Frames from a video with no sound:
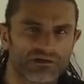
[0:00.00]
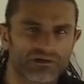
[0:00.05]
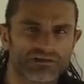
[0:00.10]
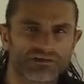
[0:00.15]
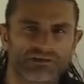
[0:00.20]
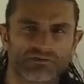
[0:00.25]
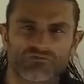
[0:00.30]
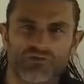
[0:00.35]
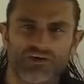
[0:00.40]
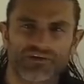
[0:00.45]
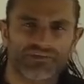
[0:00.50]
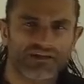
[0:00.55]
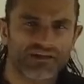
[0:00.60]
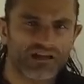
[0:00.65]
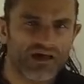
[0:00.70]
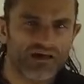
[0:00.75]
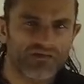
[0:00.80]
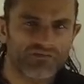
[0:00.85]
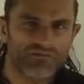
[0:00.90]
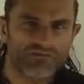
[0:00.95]
Spread the
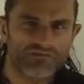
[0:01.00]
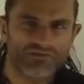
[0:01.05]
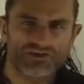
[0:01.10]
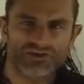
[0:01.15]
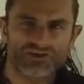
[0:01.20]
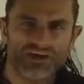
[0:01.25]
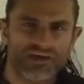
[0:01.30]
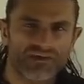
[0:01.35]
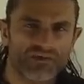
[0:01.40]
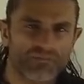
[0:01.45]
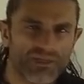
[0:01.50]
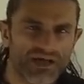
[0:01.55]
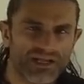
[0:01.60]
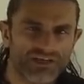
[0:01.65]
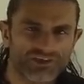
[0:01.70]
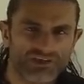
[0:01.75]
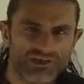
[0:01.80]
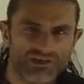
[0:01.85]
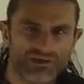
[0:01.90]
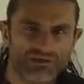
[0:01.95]
love, share the
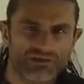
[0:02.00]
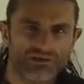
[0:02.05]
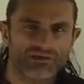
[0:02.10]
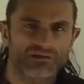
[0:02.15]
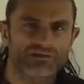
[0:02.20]
magic.